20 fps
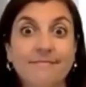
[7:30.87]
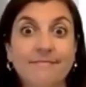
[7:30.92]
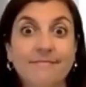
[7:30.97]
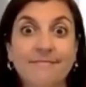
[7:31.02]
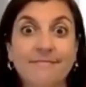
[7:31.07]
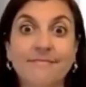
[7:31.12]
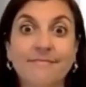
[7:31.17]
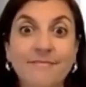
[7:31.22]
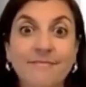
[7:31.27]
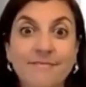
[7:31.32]

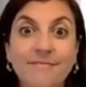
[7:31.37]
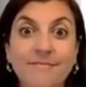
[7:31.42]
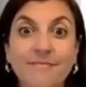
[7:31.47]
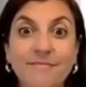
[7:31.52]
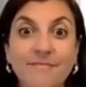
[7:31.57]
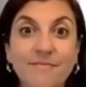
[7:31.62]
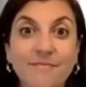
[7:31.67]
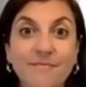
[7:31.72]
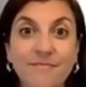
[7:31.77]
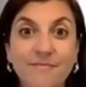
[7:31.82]

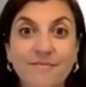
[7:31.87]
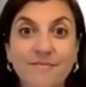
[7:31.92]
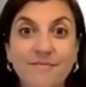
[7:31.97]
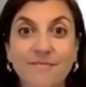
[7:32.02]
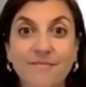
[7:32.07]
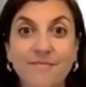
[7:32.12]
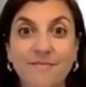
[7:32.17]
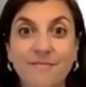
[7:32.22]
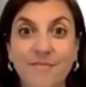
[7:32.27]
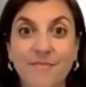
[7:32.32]

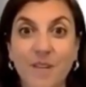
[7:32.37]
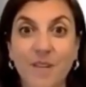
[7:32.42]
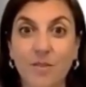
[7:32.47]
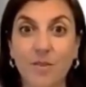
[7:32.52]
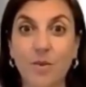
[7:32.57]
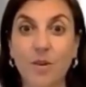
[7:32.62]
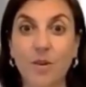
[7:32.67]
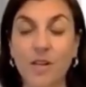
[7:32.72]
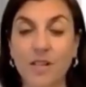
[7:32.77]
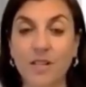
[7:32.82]

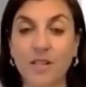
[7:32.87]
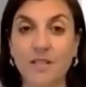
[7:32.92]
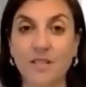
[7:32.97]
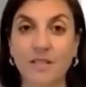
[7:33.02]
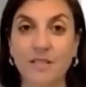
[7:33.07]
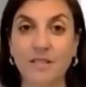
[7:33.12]
(not speaking)